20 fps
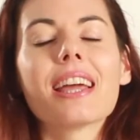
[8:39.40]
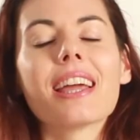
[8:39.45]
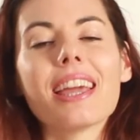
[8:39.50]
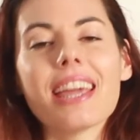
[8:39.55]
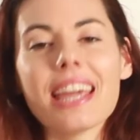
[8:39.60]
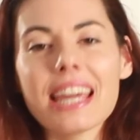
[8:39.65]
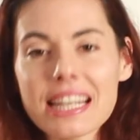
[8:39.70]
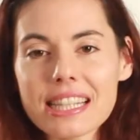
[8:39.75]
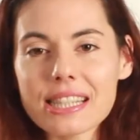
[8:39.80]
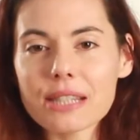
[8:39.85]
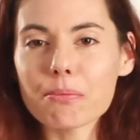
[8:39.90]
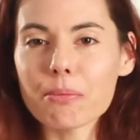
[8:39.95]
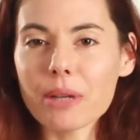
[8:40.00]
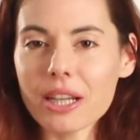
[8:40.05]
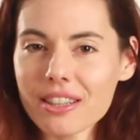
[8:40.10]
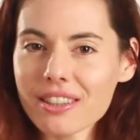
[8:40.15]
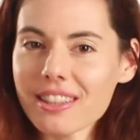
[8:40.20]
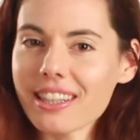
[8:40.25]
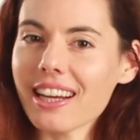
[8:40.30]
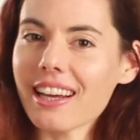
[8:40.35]
It is
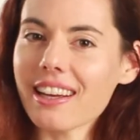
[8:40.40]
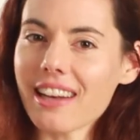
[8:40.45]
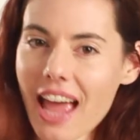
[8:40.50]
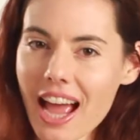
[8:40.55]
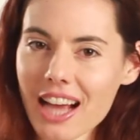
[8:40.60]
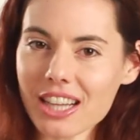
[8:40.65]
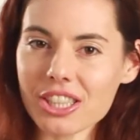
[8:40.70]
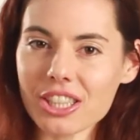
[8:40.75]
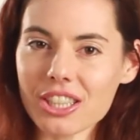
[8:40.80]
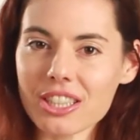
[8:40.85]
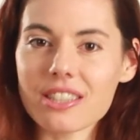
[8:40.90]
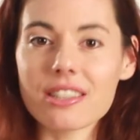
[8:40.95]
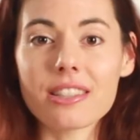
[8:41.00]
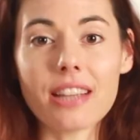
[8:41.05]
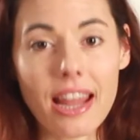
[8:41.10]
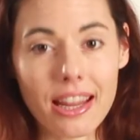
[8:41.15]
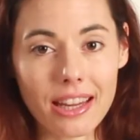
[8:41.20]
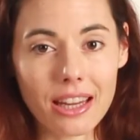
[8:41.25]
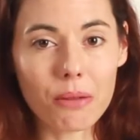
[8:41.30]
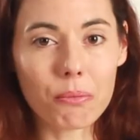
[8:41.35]
merely an action
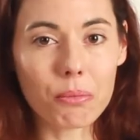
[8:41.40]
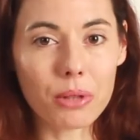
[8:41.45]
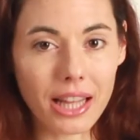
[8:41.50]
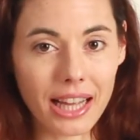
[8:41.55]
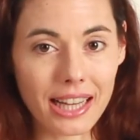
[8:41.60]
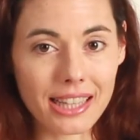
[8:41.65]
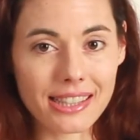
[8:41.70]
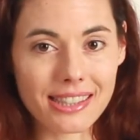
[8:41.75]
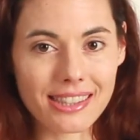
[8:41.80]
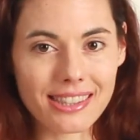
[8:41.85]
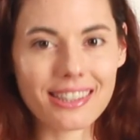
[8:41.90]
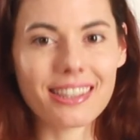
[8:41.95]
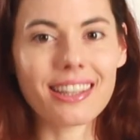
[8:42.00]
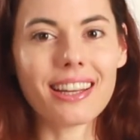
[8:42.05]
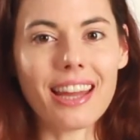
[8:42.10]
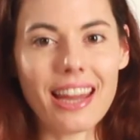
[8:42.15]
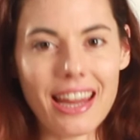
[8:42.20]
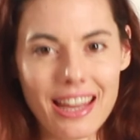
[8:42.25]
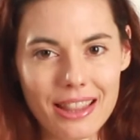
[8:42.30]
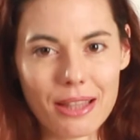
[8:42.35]
taking place
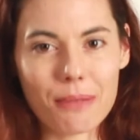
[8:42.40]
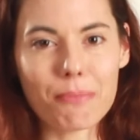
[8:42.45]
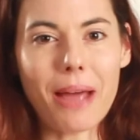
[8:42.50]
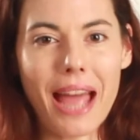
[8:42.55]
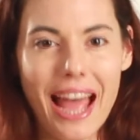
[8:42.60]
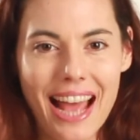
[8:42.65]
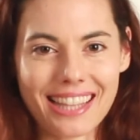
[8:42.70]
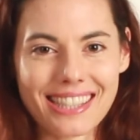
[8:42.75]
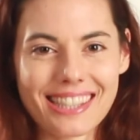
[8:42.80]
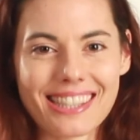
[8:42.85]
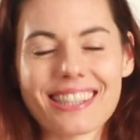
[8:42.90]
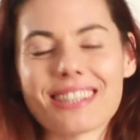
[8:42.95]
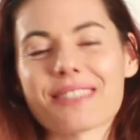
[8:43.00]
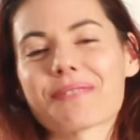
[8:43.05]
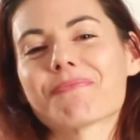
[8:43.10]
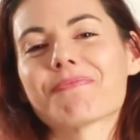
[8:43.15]
in the past.